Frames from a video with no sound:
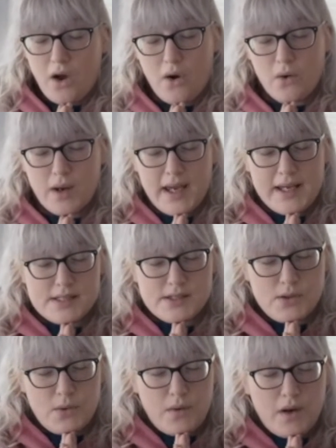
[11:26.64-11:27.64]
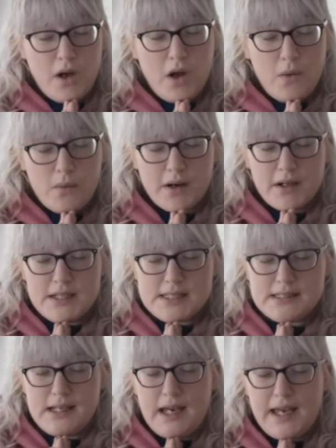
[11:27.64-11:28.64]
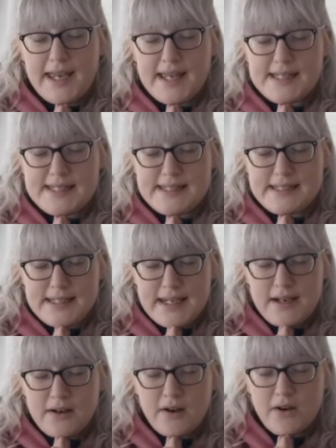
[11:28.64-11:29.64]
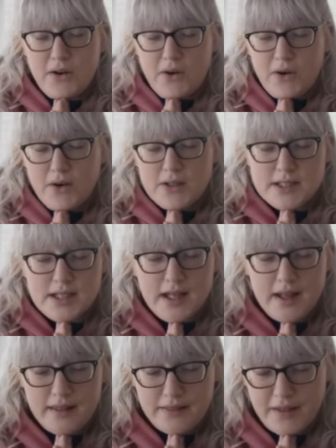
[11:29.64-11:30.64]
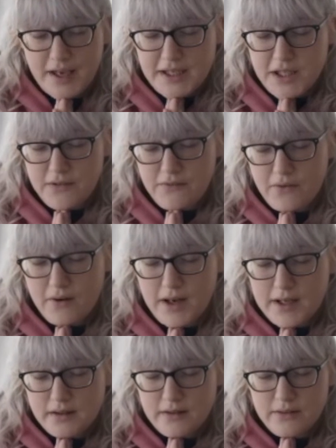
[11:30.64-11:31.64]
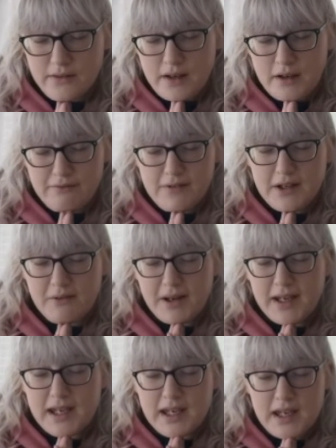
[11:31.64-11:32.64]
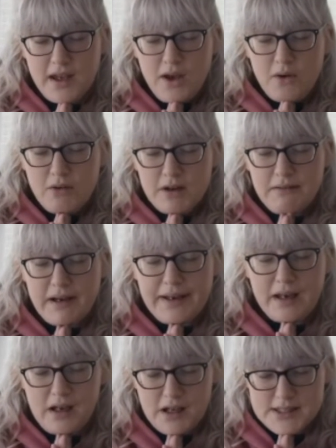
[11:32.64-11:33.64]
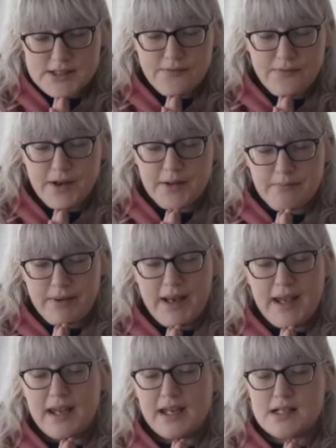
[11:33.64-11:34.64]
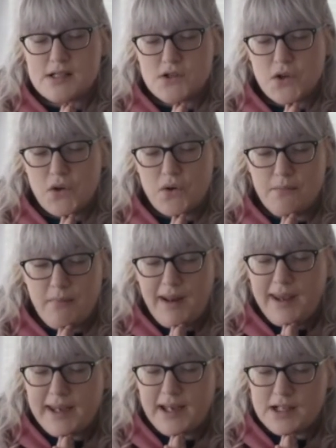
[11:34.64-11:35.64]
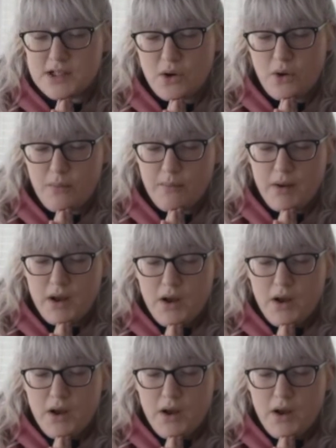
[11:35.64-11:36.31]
Okay, so we're going to say, Dear God, thank you for another lovely week. We've had lots of fun playing at school and playing at home.